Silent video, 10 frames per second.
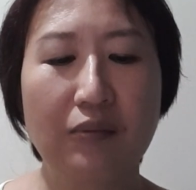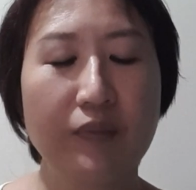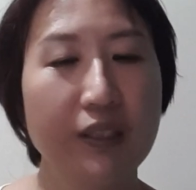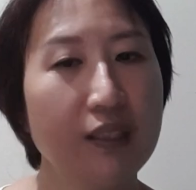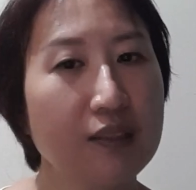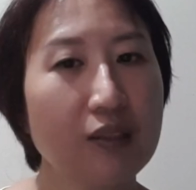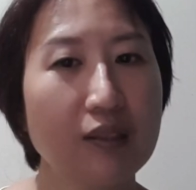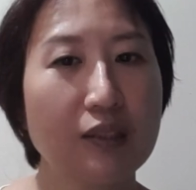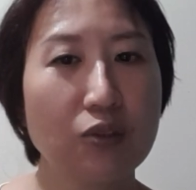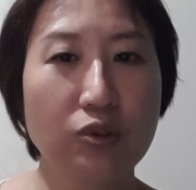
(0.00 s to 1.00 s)
it is not
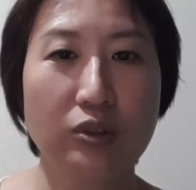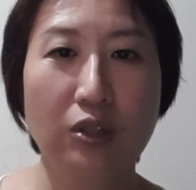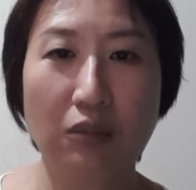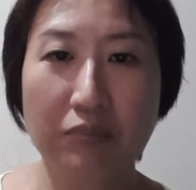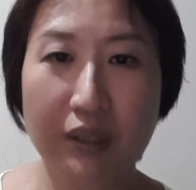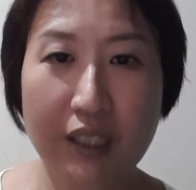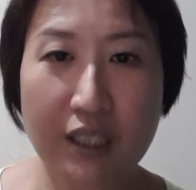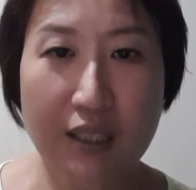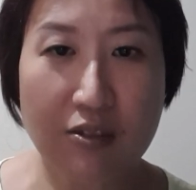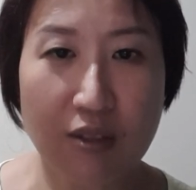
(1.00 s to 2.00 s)
a good
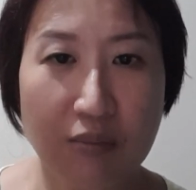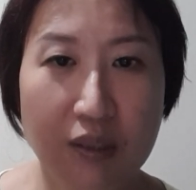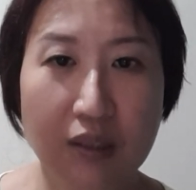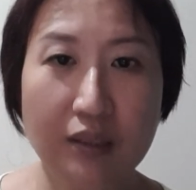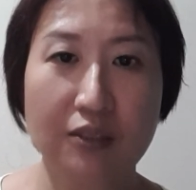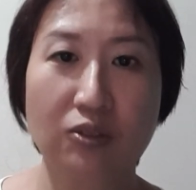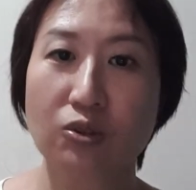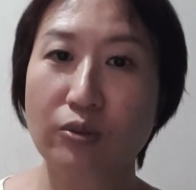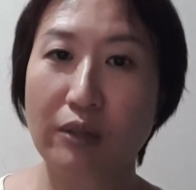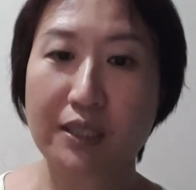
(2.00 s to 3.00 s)
combination as well because it
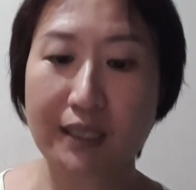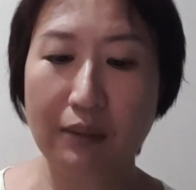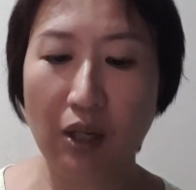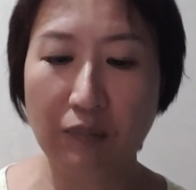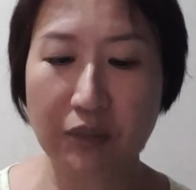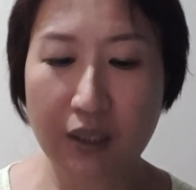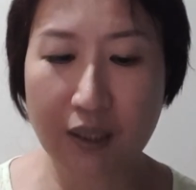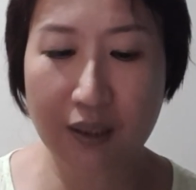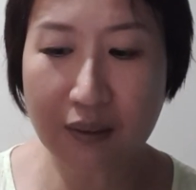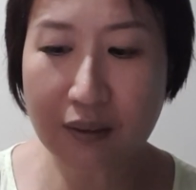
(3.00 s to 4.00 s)
also represents
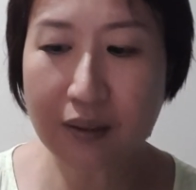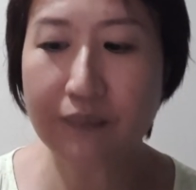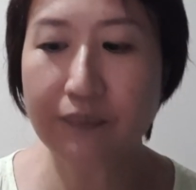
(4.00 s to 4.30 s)
obstacles.